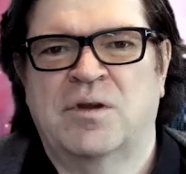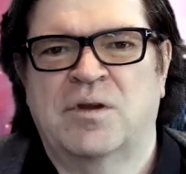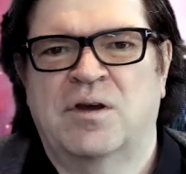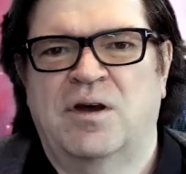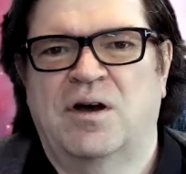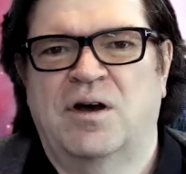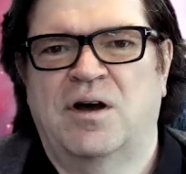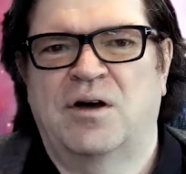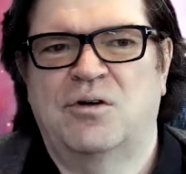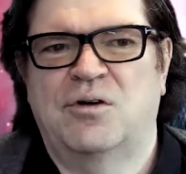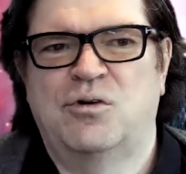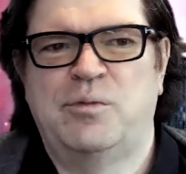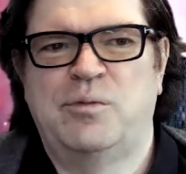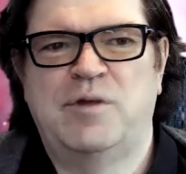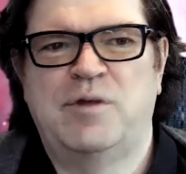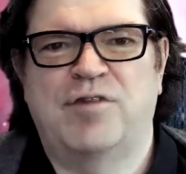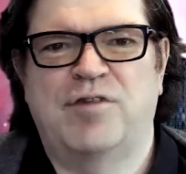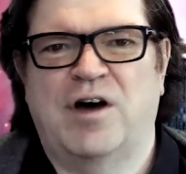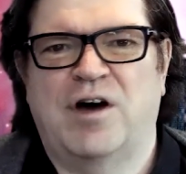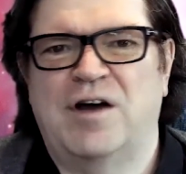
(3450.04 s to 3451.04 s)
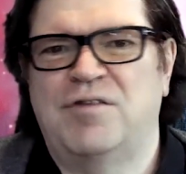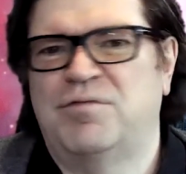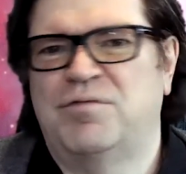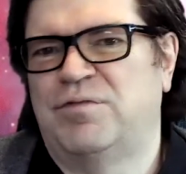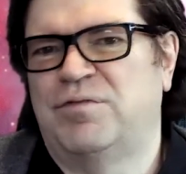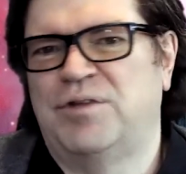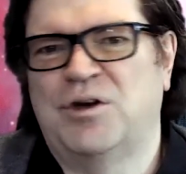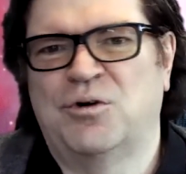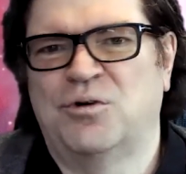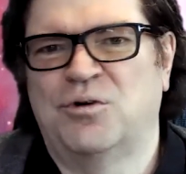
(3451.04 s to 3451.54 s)
Could be
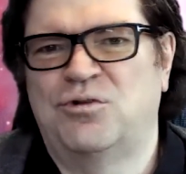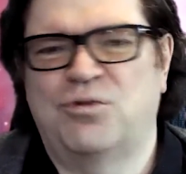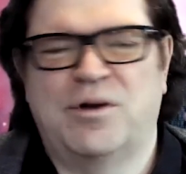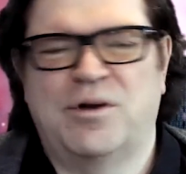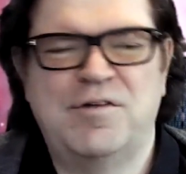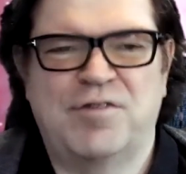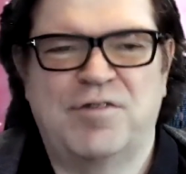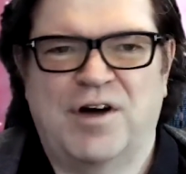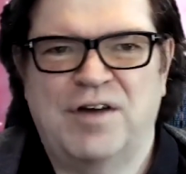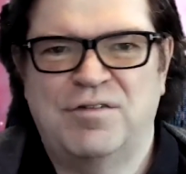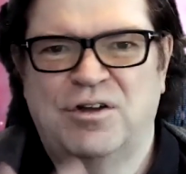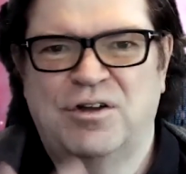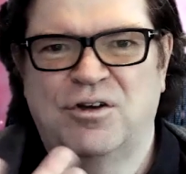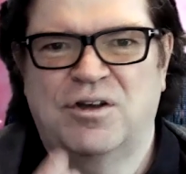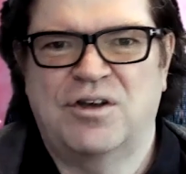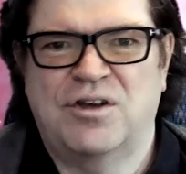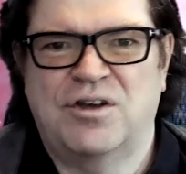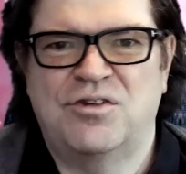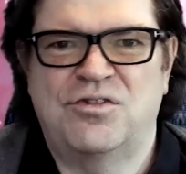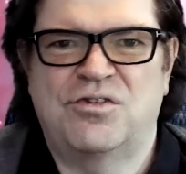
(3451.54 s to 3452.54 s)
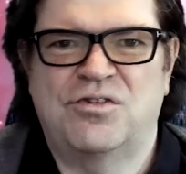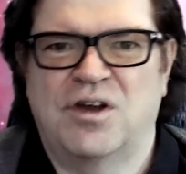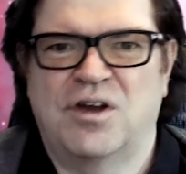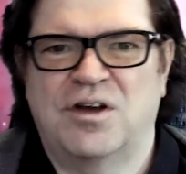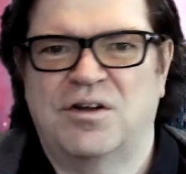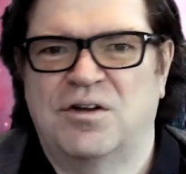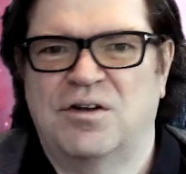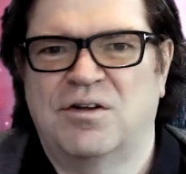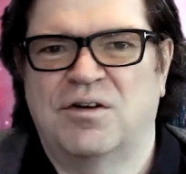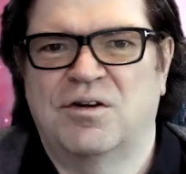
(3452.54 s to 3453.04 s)
25 in the case
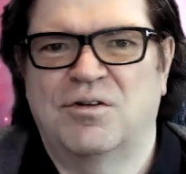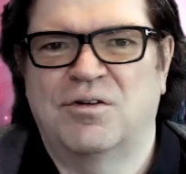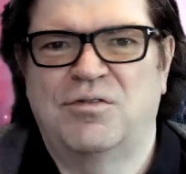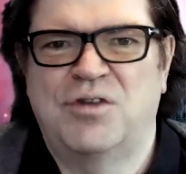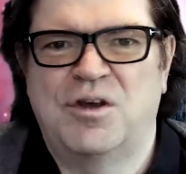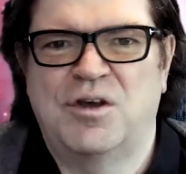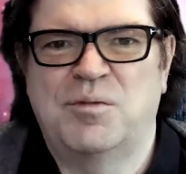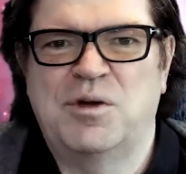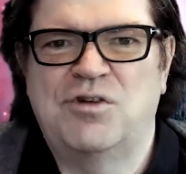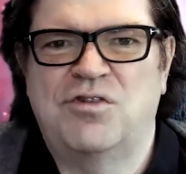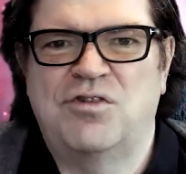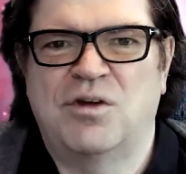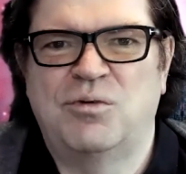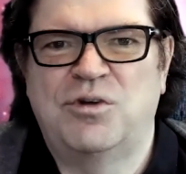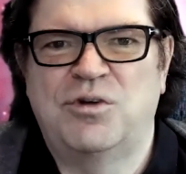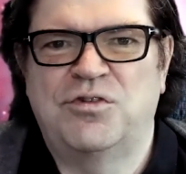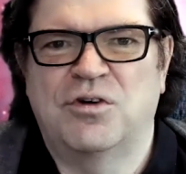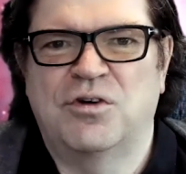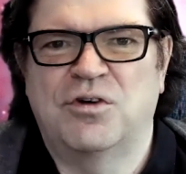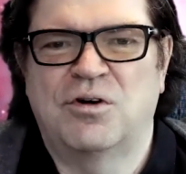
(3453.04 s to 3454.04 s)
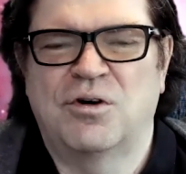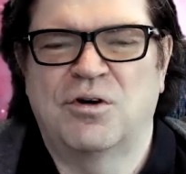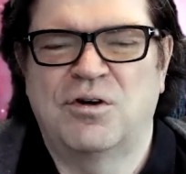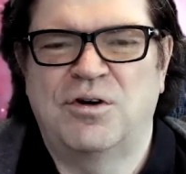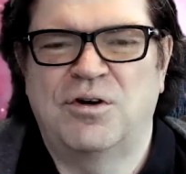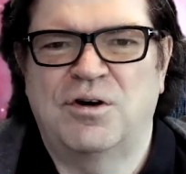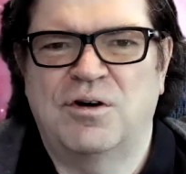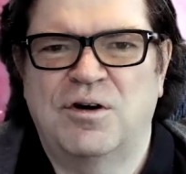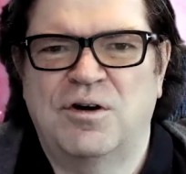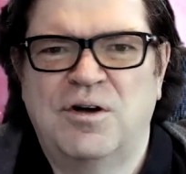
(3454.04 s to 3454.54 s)
of the image that we saw
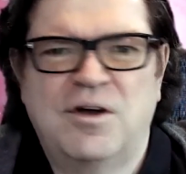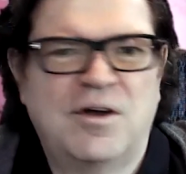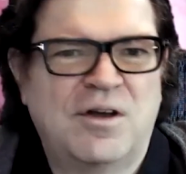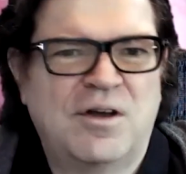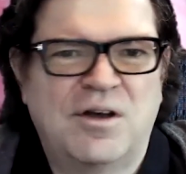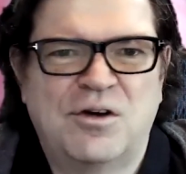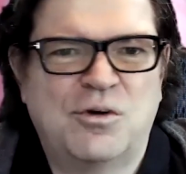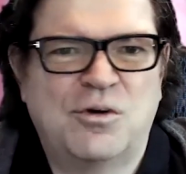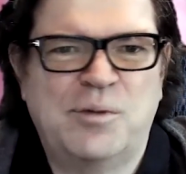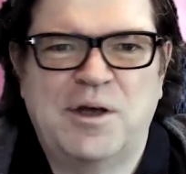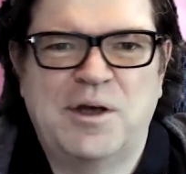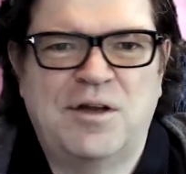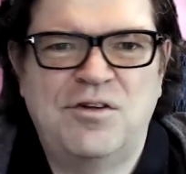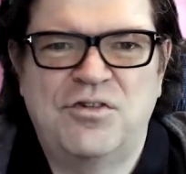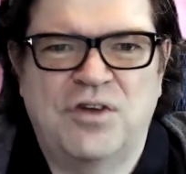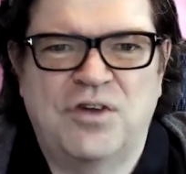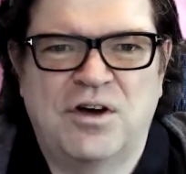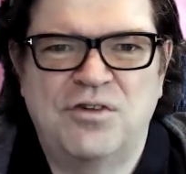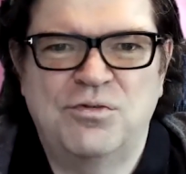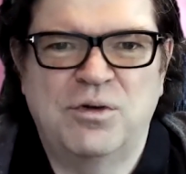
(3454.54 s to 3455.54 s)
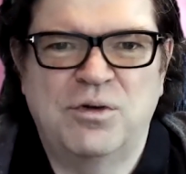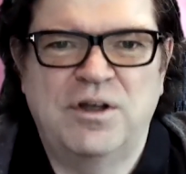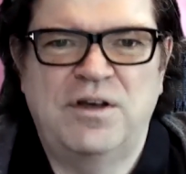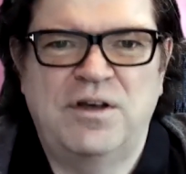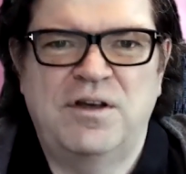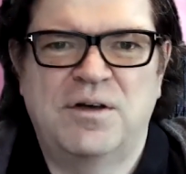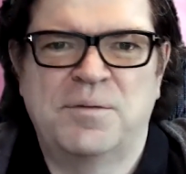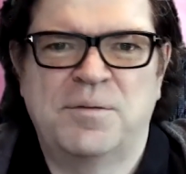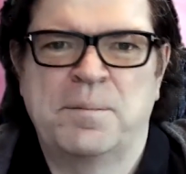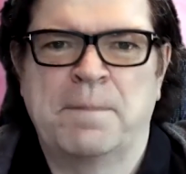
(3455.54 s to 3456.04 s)
earlier. It could be any size, really.